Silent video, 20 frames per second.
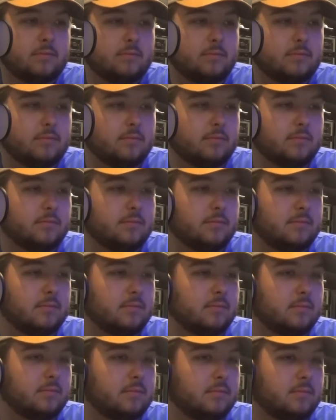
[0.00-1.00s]

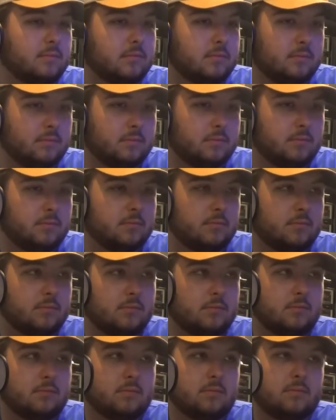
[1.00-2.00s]

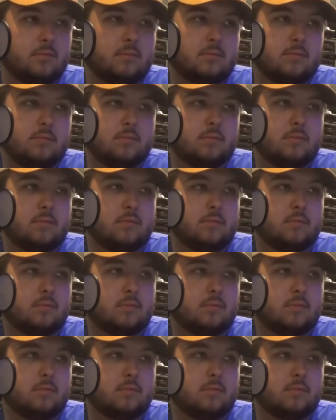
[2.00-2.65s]
[no speech]